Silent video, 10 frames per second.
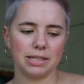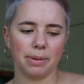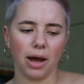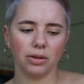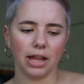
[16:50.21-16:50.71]
it's
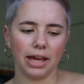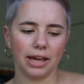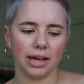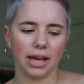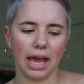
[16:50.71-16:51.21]
about
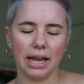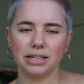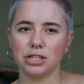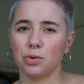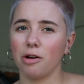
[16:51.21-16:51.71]
like 8
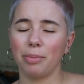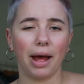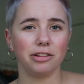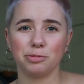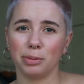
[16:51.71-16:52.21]
to 12
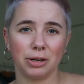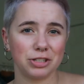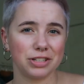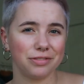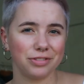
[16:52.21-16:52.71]
pounds per
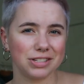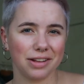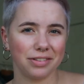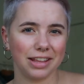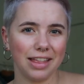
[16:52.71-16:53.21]
person for
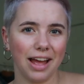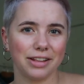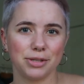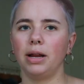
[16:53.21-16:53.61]
stuff like that.